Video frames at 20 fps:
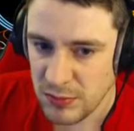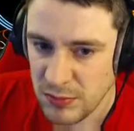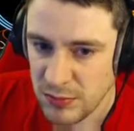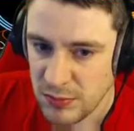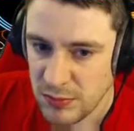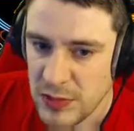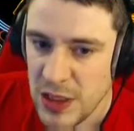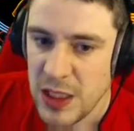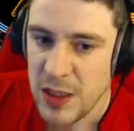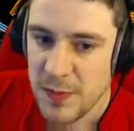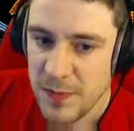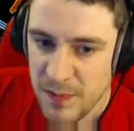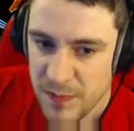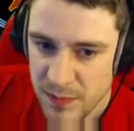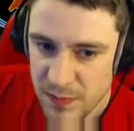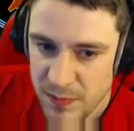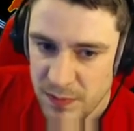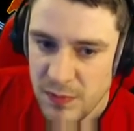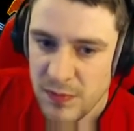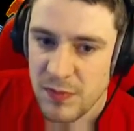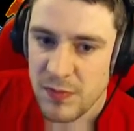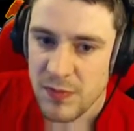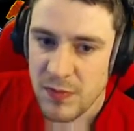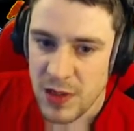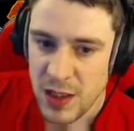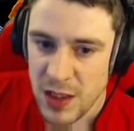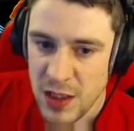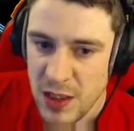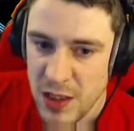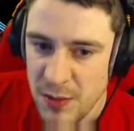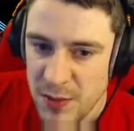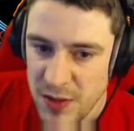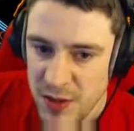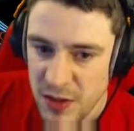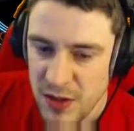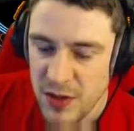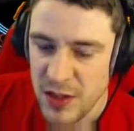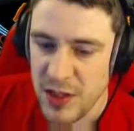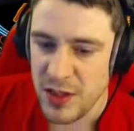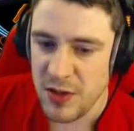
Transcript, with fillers: Yeah, absolutely.